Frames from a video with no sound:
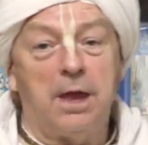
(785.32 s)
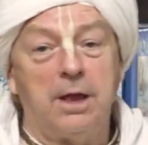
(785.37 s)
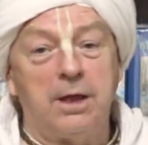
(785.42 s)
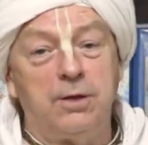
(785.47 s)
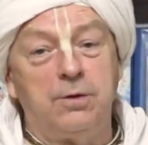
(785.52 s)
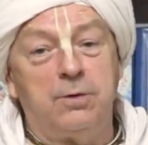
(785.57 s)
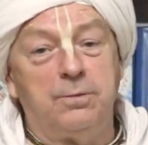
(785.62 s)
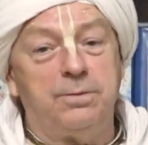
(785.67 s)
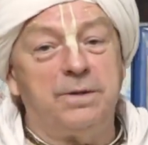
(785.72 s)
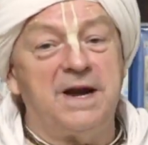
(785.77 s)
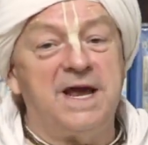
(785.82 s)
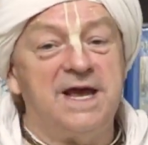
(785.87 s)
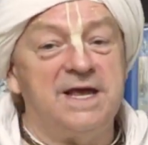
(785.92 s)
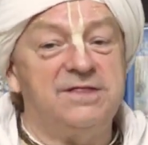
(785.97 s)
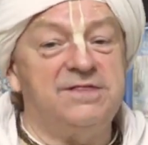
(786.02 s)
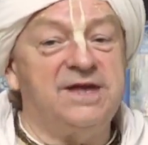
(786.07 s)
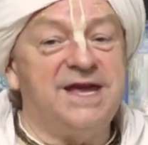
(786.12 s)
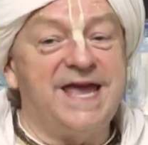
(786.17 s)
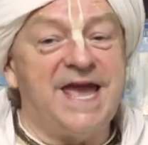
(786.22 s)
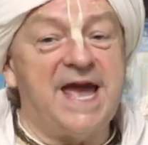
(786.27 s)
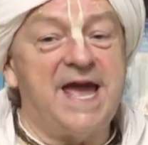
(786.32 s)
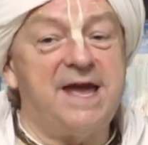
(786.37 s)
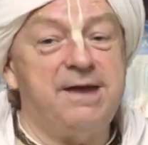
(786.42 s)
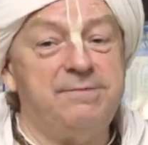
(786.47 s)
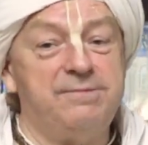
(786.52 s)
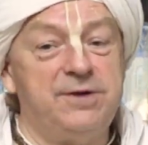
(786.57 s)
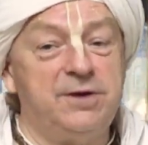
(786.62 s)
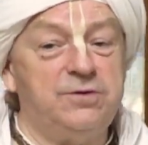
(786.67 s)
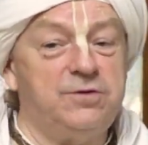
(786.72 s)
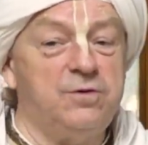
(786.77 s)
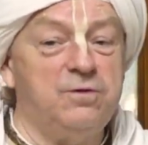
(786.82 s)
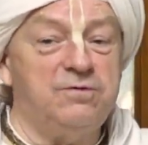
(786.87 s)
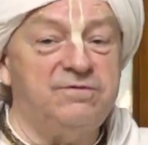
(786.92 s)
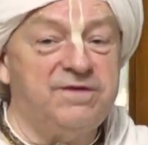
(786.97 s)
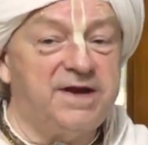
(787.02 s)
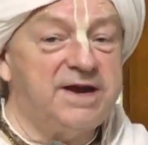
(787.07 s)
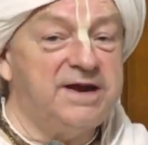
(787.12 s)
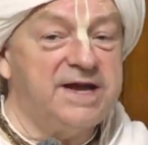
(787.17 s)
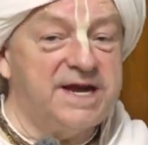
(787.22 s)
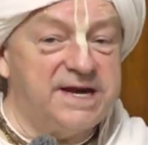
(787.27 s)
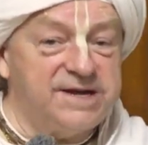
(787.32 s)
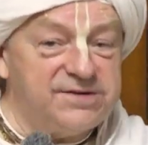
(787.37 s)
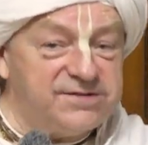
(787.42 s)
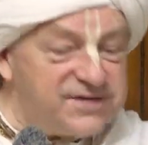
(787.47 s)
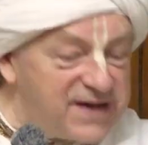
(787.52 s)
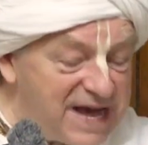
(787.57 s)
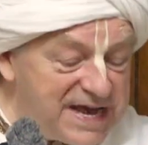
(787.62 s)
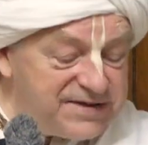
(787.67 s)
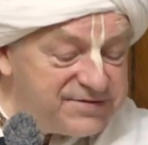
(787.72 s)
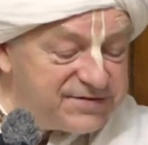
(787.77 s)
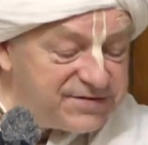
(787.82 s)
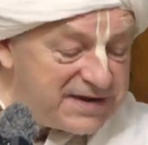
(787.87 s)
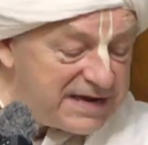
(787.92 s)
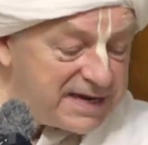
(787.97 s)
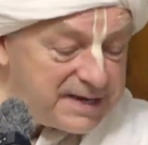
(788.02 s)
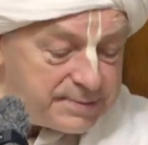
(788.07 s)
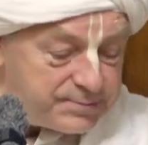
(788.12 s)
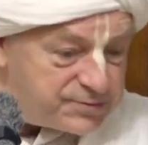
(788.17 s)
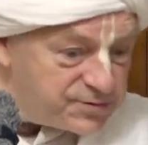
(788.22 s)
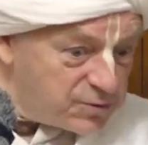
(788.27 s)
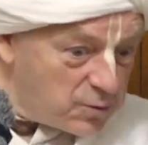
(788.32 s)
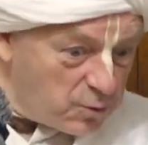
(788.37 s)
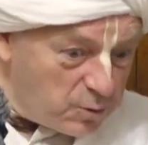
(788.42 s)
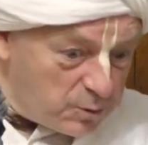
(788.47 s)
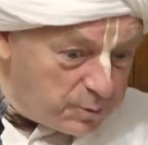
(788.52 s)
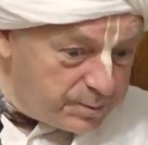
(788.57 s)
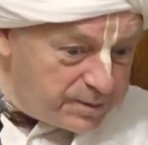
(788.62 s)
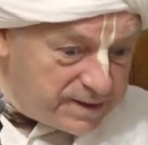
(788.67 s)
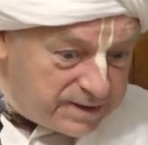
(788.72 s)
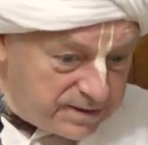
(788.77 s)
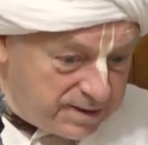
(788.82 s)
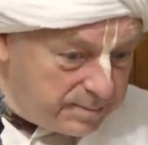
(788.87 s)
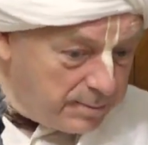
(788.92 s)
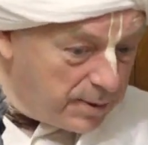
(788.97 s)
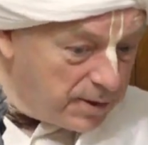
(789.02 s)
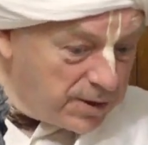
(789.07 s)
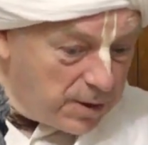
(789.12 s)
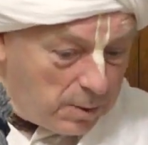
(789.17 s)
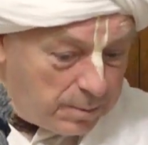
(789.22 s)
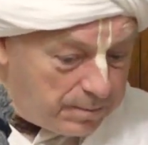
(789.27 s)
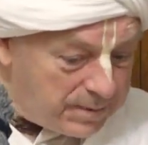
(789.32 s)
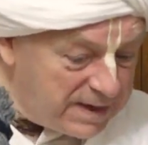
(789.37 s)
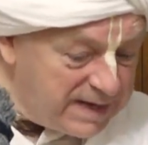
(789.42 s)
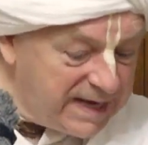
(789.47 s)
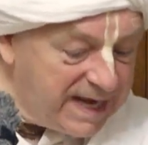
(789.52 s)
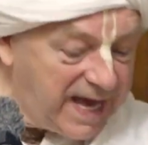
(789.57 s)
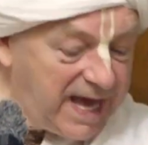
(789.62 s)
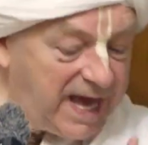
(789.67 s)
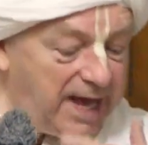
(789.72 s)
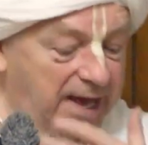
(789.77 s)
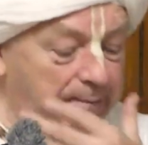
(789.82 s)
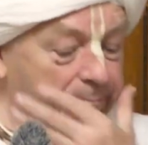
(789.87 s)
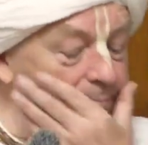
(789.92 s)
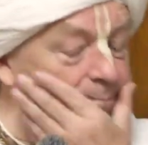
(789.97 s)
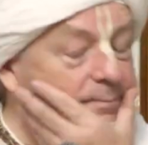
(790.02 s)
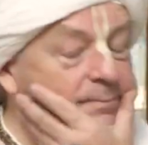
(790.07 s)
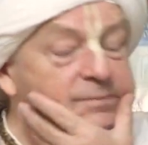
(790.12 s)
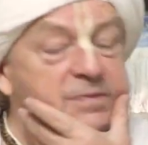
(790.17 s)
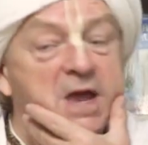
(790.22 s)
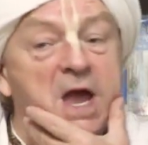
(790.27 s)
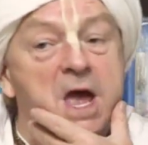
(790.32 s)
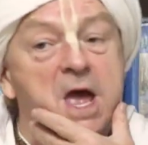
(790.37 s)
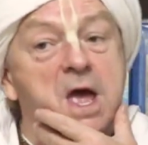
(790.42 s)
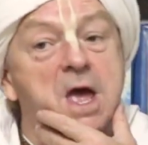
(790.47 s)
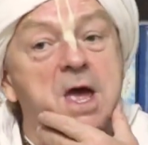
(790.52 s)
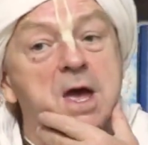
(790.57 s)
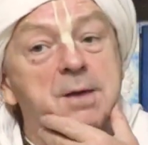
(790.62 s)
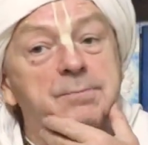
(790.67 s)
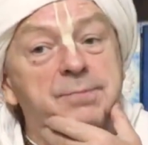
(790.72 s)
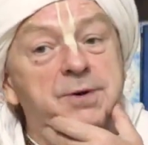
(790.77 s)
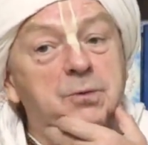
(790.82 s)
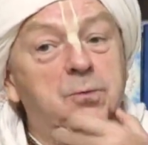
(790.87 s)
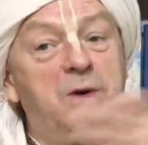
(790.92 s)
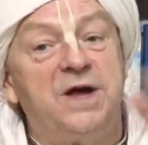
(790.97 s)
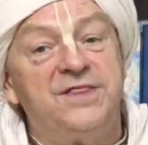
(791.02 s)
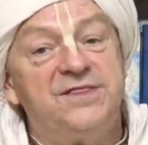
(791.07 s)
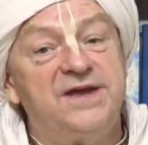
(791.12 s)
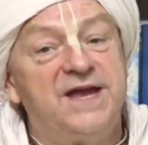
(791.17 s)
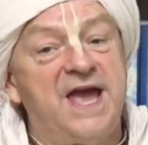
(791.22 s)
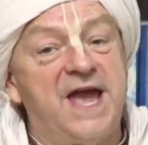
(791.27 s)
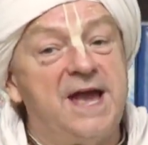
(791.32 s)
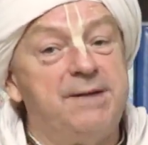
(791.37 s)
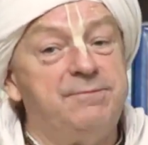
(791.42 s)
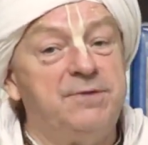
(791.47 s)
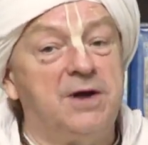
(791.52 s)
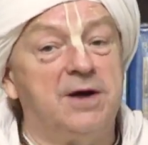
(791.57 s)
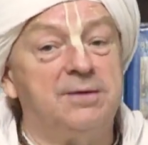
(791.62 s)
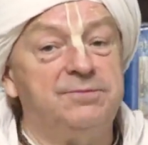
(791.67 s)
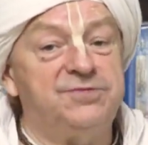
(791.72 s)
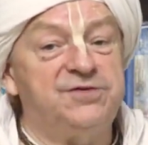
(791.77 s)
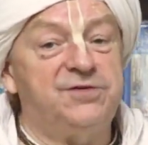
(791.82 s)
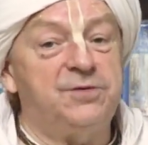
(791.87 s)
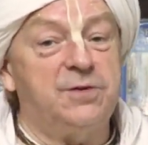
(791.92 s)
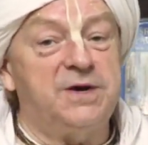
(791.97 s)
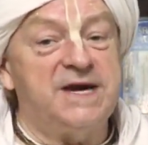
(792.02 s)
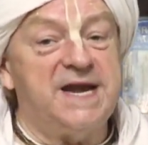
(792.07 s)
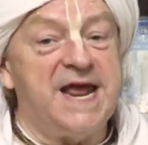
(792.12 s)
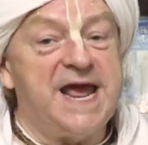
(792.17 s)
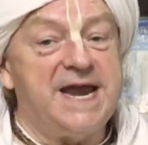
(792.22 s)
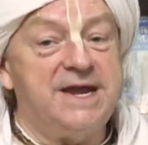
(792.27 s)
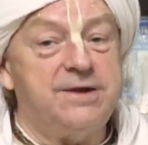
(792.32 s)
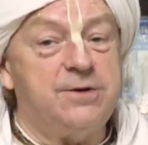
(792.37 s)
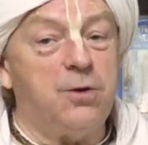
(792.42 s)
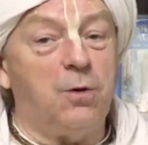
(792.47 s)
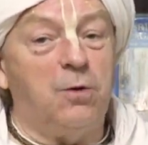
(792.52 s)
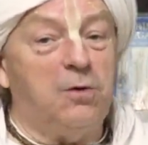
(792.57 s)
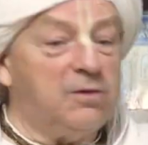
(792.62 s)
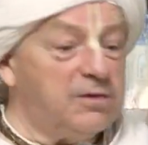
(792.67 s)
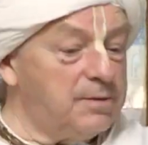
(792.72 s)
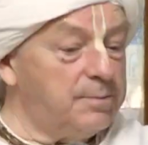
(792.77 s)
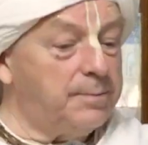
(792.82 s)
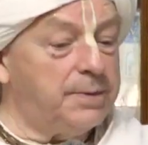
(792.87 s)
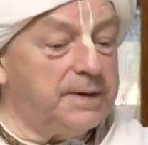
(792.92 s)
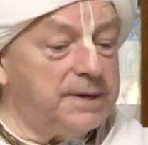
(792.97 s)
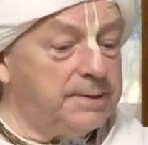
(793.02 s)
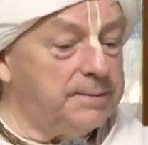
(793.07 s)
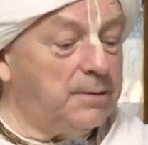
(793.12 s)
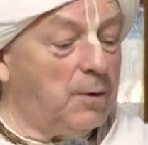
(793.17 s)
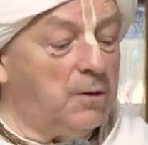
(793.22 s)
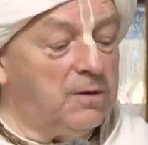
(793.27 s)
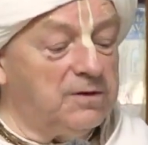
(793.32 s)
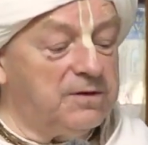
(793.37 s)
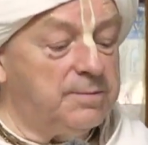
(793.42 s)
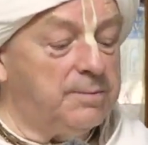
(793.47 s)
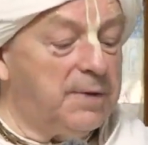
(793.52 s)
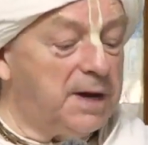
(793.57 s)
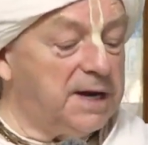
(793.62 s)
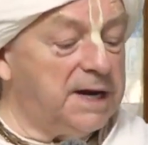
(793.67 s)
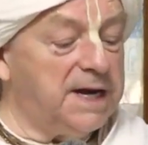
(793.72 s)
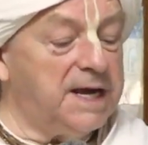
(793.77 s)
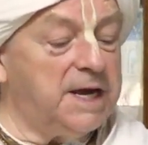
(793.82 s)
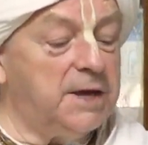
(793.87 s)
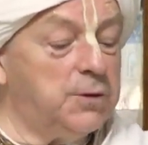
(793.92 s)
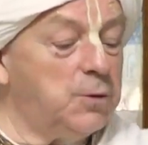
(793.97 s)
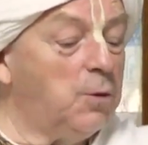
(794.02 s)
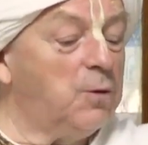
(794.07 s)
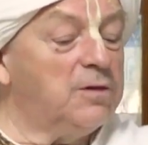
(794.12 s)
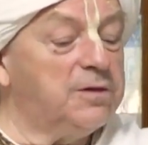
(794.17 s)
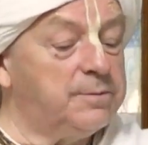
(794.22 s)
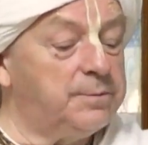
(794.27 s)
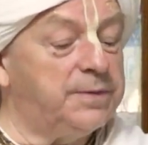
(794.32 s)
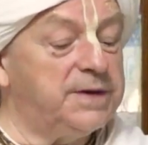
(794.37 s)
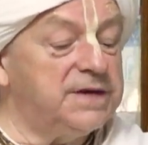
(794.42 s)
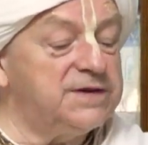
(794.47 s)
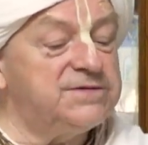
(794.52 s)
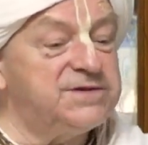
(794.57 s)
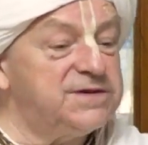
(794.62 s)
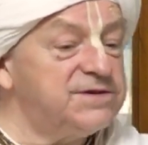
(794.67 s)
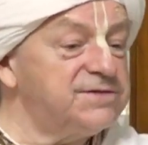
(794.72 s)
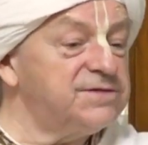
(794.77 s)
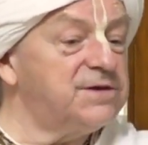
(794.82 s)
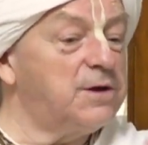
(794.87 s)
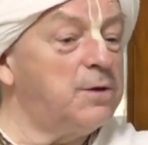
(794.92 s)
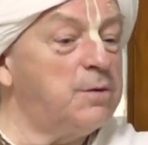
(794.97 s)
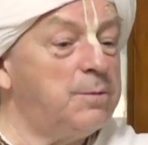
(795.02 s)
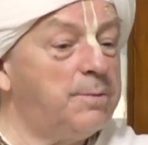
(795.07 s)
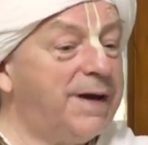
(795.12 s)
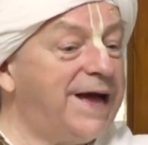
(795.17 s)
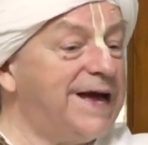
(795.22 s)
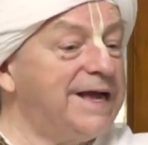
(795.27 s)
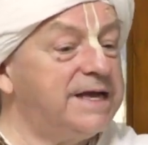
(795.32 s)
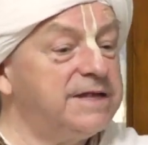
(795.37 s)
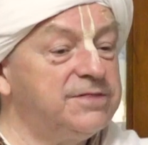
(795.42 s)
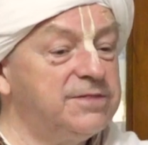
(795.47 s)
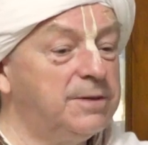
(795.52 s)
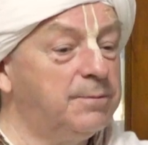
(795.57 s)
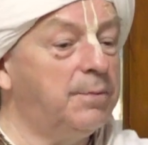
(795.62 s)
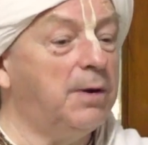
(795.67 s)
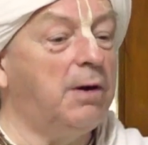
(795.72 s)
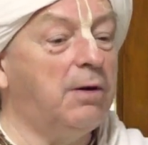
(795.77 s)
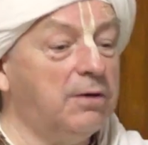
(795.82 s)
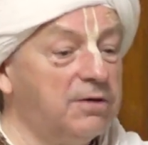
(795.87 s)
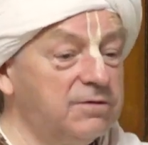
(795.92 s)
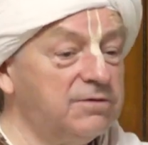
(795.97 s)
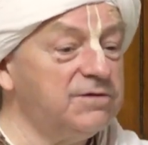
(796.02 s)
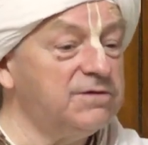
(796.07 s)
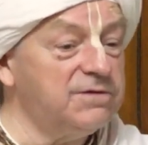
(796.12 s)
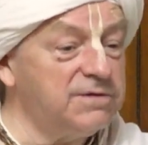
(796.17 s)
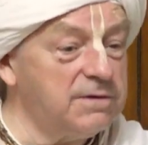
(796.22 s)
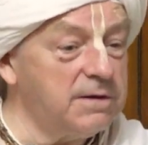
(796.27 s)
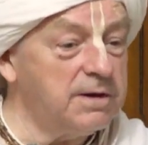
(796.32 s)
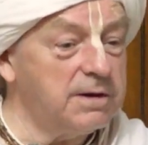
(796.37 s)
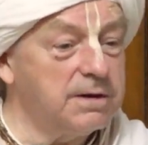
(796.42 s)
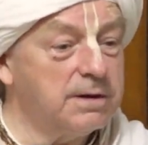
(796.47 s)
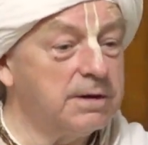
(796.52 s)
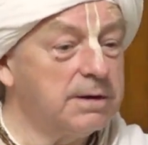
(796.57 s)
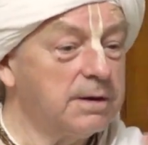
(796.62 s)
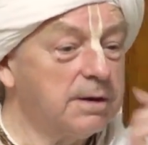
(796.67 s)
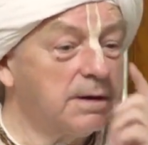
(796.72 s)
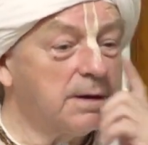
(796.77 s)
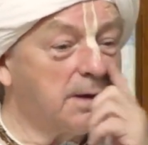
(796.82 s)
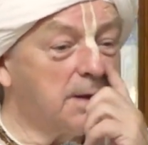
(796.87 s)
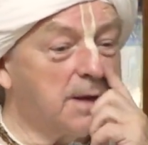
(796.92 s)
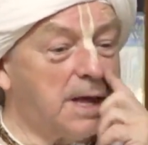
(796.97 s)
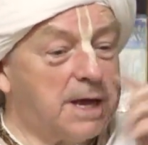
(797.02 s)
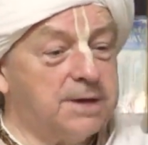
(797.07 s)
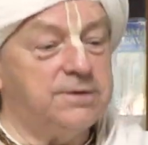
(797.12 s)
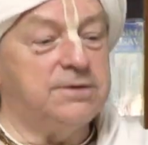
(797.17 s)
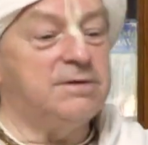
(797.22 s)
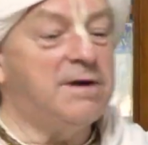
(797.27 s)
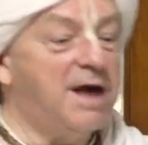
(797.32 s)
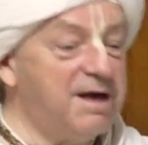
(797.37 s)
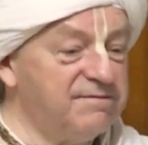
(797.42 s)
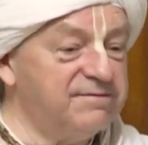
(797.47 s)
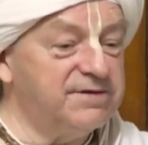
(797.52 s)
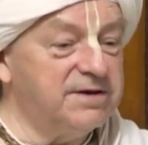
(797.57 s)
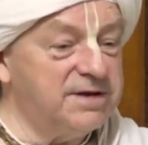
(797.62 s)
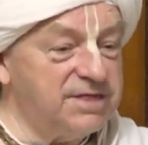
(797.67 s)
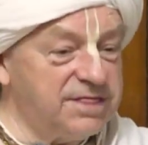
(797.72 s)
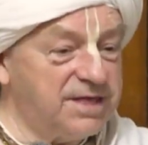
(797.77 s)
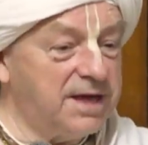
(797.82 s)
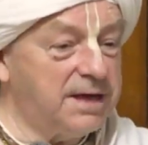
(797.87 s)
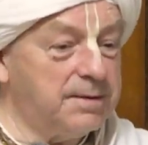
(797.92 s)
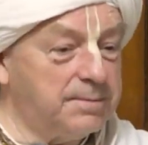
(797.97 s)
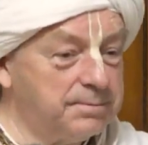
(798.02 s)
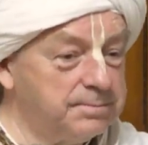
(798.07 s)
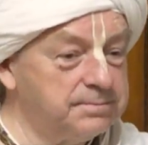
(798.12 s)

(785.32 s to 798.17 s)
You're playing the game and you're very intensely absorbed in the monopoly game. But when the game comes to an end, all the money and all the pieces go back in the box and you have nothing.